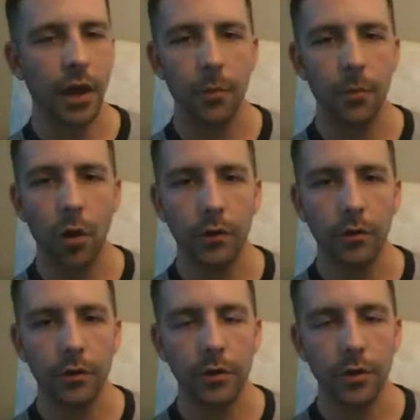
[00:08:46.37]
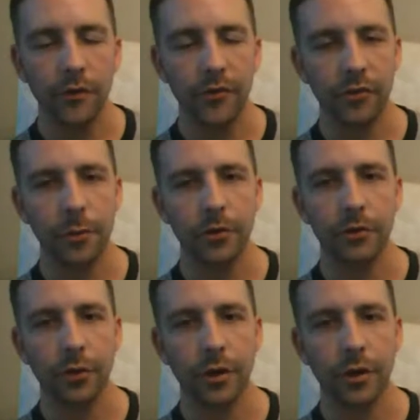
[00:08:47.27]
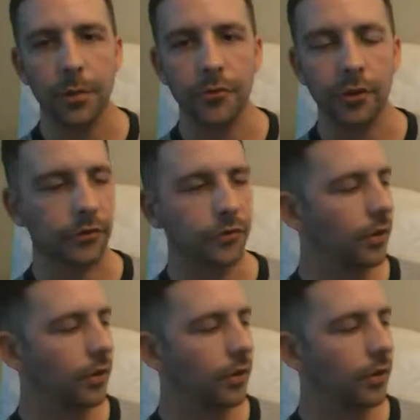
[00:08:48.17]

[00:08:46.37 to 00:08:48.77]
1 or you can give it to me during game 6.